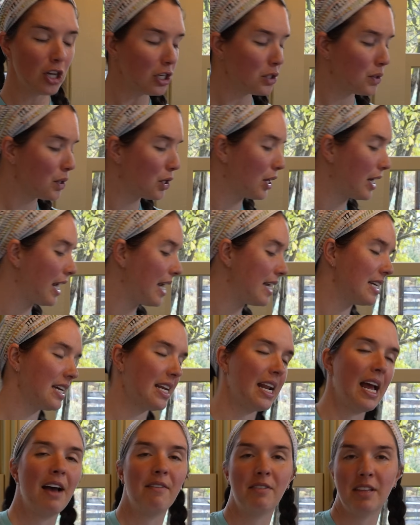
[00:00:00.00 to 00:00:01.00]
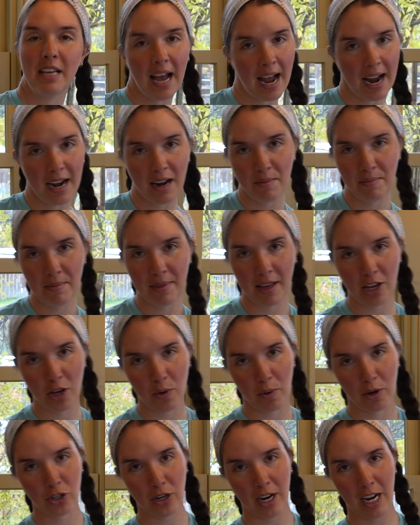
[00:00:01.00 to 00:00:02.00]
also a good idea to have the item that you
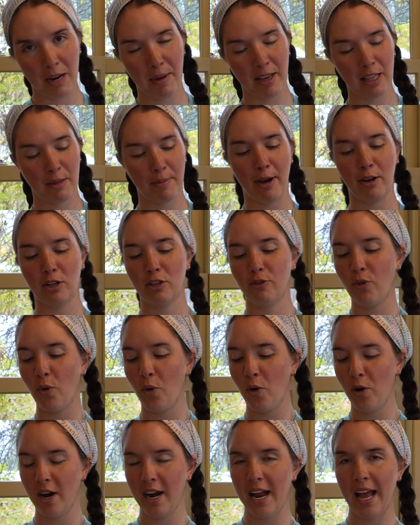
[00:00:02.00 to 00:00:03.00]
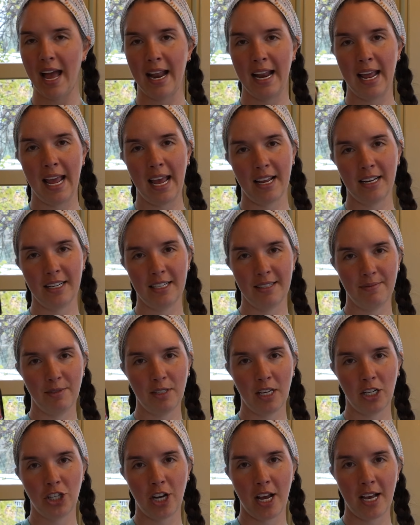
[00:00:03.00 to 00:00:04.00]
are trying to make the pouch for at hand,
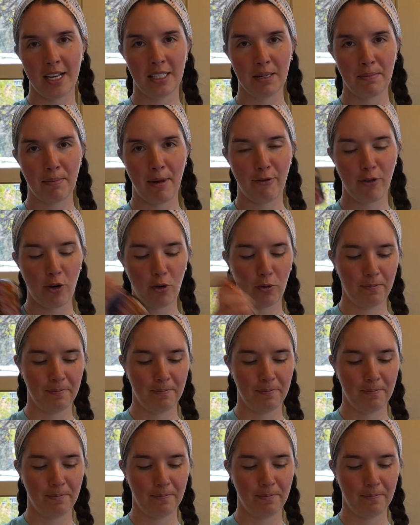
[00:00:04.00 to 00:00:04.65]
such as my phone.